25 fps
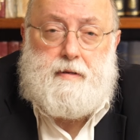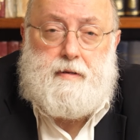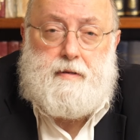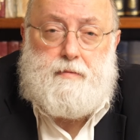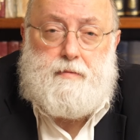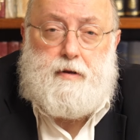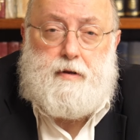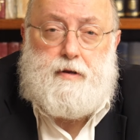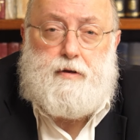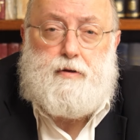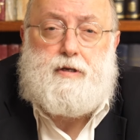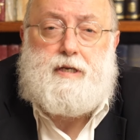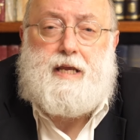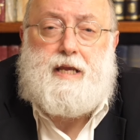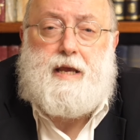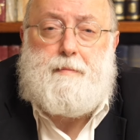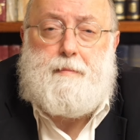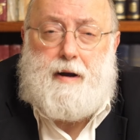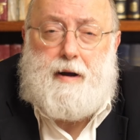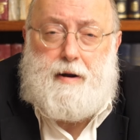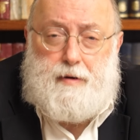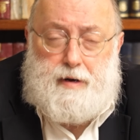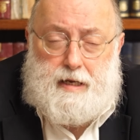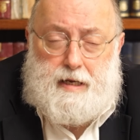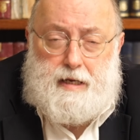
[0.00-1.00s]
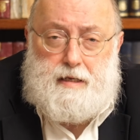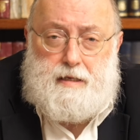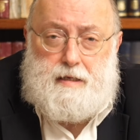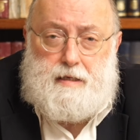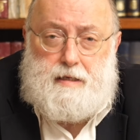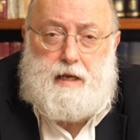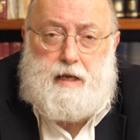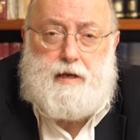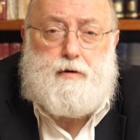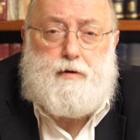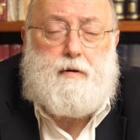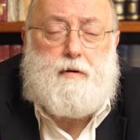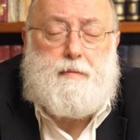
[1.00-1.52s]
When you see Americans
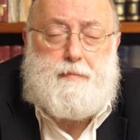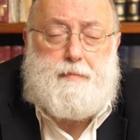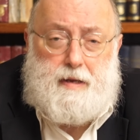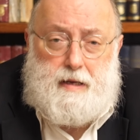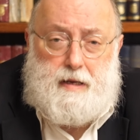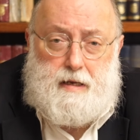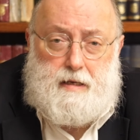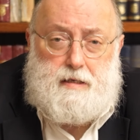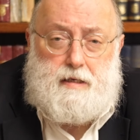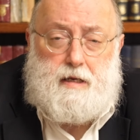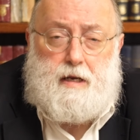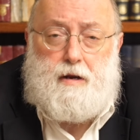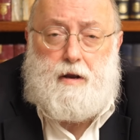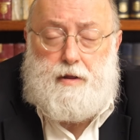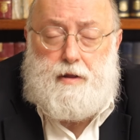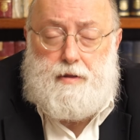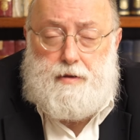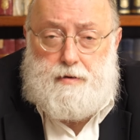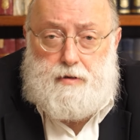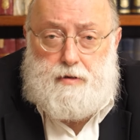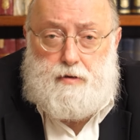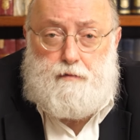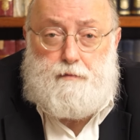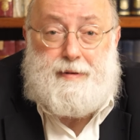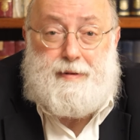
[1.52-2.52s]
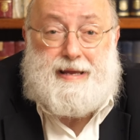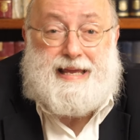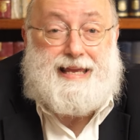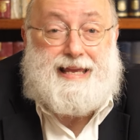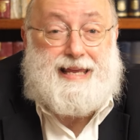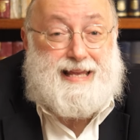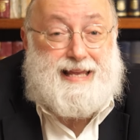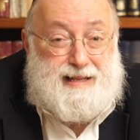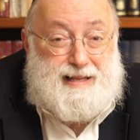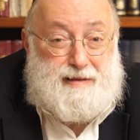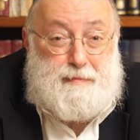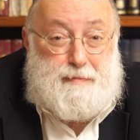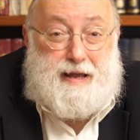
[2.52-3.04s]
and Europeans and others who've been
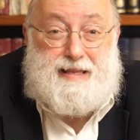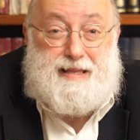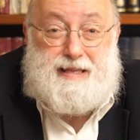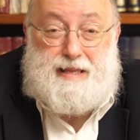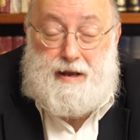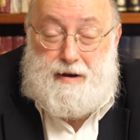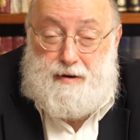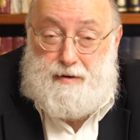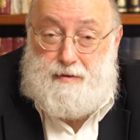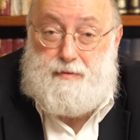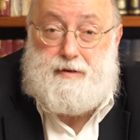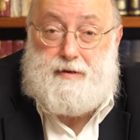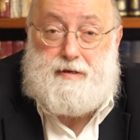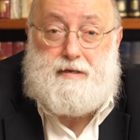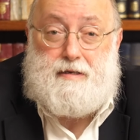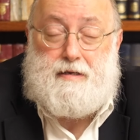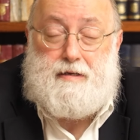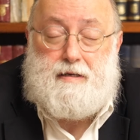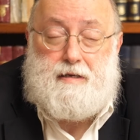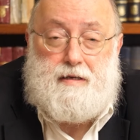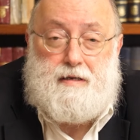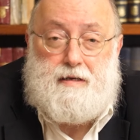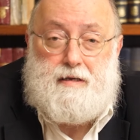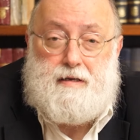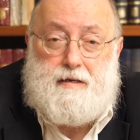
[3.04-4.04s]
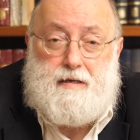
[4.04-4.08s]
killed by terrorists,